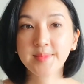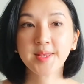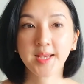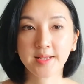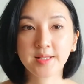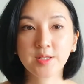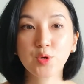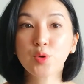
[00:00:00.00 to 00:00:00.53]

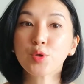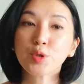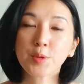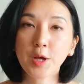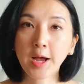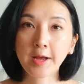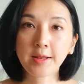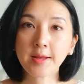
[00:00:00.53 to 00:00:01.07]
Yes,
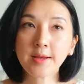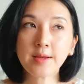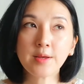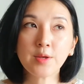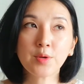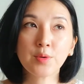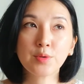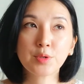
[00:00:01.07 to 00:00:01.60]
I think
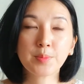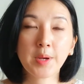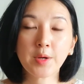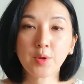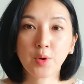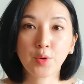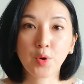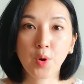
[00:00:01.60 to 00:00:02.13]
use back
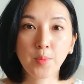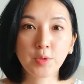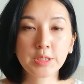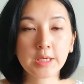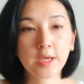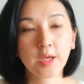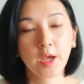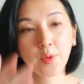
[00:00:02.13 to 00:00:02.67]
your normal
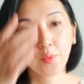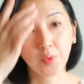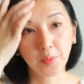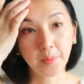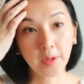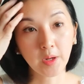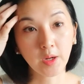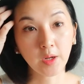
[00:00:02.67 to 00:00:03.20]
skincare will
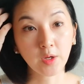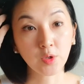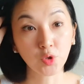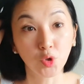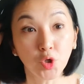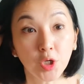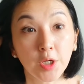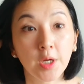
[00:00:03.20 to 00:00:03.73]
be
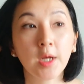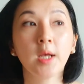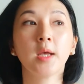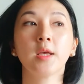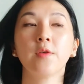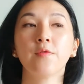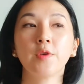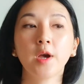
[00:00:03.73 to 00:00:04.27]
good.
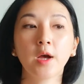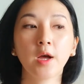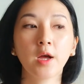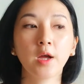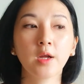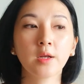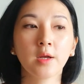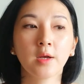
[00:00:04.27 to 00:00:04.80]
If you
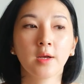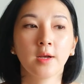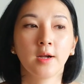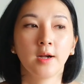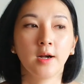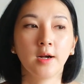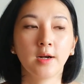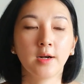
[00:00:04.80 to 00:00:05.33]
are
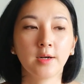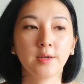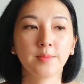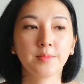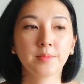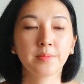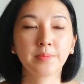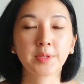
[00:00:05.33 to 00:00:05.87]

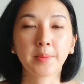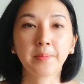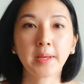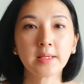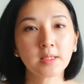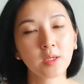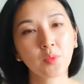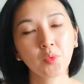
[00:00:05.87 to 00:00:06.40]
the
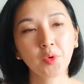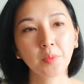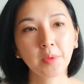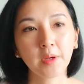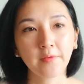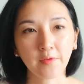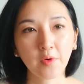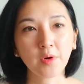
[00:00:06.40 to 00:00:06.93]
basic will be,
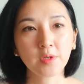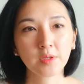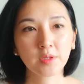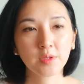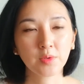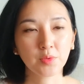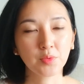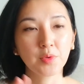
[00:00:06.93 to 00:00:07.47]
of course,
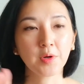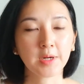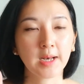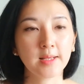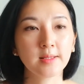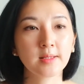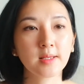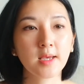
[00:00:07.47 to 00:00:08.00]
you do your
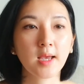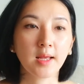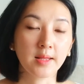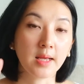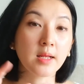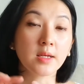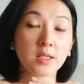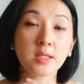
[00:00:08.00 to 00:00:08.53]
cleansing, and
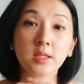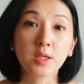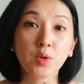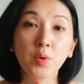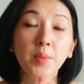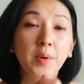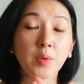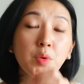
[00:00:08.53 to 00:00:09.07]
then a
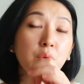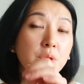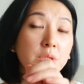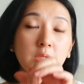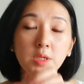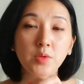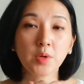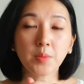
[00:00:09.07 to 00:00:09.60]
serum. A good
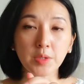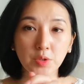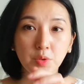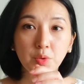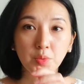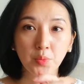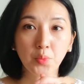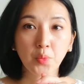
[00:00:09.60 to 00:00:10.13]
serum is
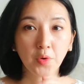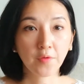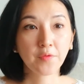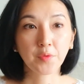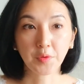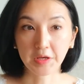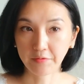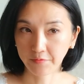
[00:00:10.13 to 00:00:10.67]
worth
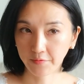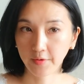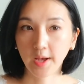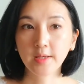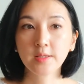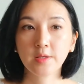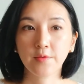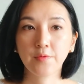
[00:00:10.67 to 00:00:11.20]
to
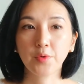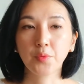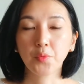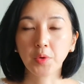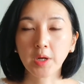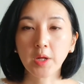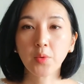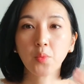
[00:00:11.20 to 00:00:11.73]
invest if you
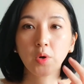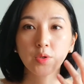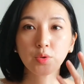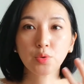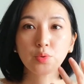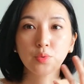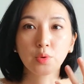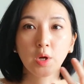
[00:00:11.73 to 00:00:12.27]
really want
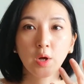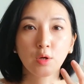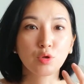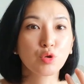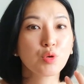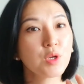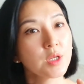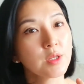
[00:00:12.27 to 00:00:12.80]
to
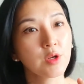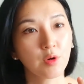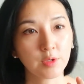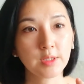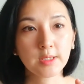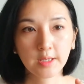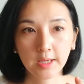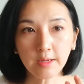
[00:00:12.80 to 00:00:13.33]
treat your
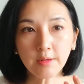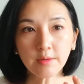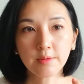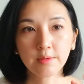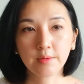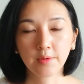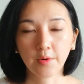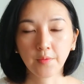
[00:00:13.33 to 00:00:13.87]
skin.
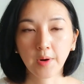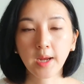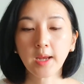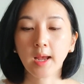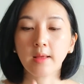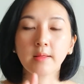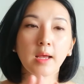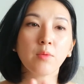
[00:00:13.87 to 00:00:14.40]
All right,
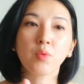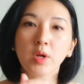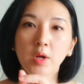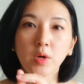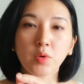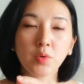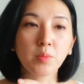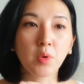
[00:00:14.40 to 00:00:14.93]
and then with a
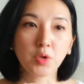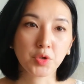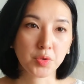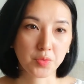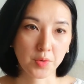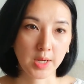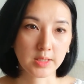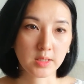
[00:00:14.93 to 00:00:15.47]
good
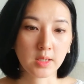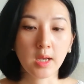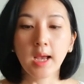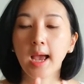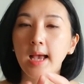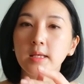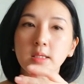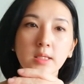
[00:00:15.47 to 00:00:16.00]
moisturizer
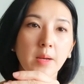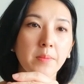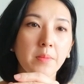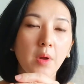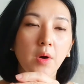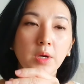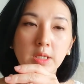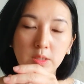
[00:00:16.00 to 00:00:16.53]
and
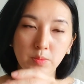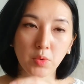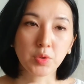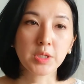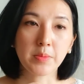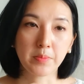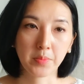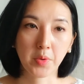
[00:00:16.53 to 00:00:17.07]
sunblock is
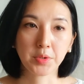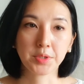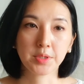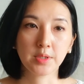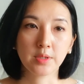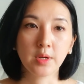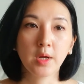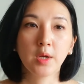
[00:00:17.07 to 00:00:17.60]
most important.